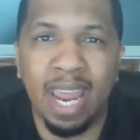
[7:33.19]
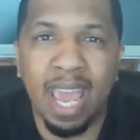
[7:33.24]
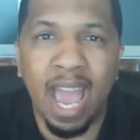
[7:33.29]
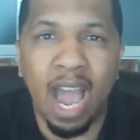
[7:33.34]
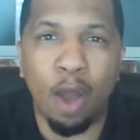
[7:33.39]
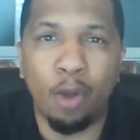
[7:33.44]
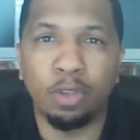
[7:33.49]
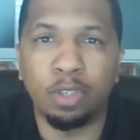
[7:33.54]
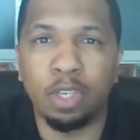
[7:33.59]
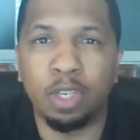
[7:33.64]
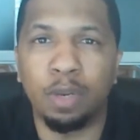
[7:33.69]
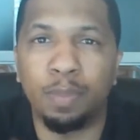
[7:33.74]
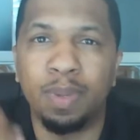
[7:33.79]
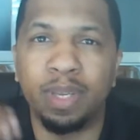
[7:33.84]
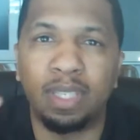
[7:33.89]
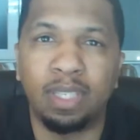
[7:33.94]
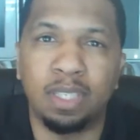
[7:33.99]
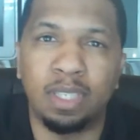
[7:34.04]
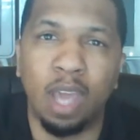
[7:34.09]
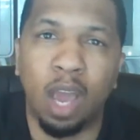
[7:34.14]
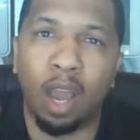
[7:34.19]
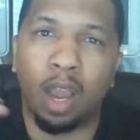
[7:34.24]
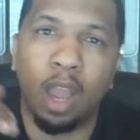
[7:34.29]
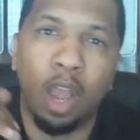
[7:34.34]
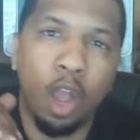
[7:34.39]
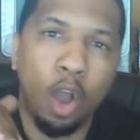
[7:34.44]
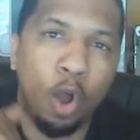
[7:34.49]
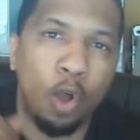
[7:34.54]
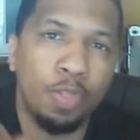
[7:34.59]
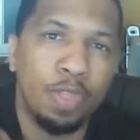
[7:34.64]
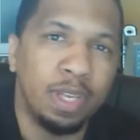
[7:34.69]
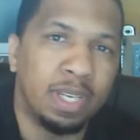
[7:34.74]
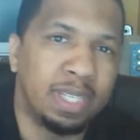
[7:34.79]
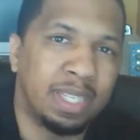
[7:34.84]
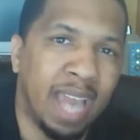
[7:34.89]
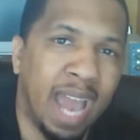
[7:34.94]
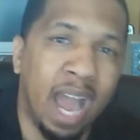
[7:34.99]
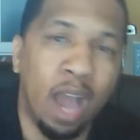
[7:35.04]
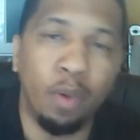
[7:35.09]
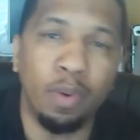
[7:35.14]
I was going to be stuck on the
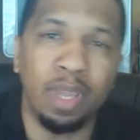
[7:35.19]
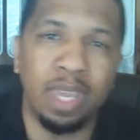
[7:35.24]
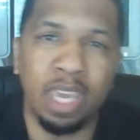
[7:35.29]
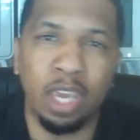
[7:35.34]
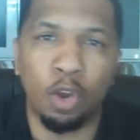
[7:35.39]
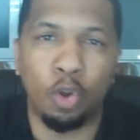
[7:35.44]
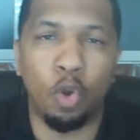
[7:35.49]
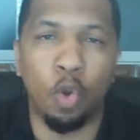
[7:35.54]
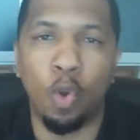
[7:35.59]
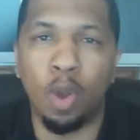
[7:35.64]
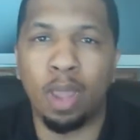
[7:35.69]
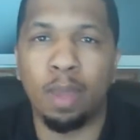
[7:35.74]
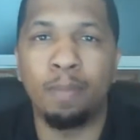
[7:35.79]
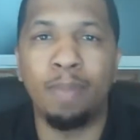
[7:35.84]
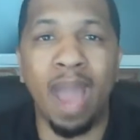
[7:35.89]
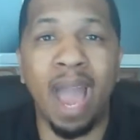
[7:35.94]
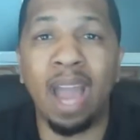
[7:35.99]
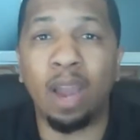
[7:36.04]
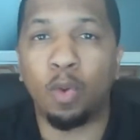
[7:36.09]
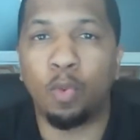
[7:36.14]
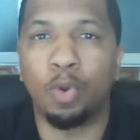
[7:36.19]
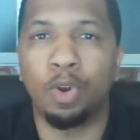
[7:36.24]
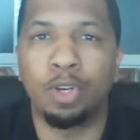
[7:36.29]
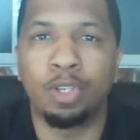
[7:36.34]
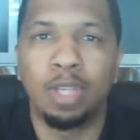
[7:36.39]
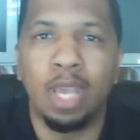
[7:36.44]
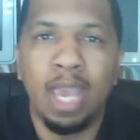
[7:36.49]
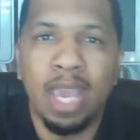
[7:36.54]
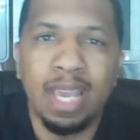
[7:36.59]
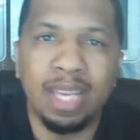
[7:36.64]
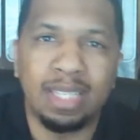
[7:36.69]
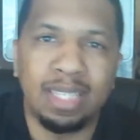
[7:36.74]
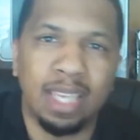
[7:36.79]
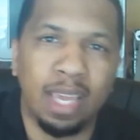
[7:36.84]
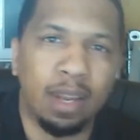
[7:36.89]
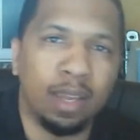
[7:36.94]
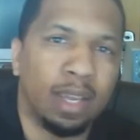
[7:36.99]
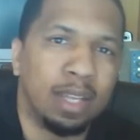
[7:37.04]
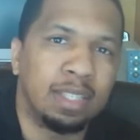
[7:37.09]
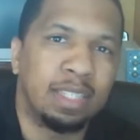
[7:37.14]
downhill going backwards
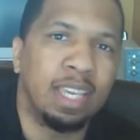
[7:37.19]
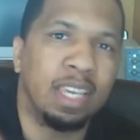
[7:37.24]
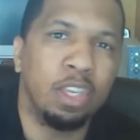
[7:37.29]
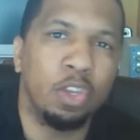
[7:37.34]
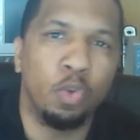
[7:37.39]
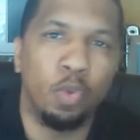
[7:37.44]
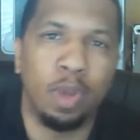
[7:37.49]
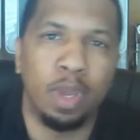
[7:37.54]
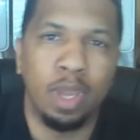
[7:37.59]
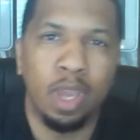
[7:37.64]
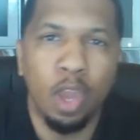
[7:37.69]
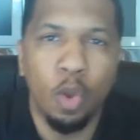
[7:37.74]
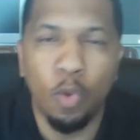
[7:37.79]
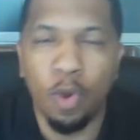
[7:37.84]
instead of continuing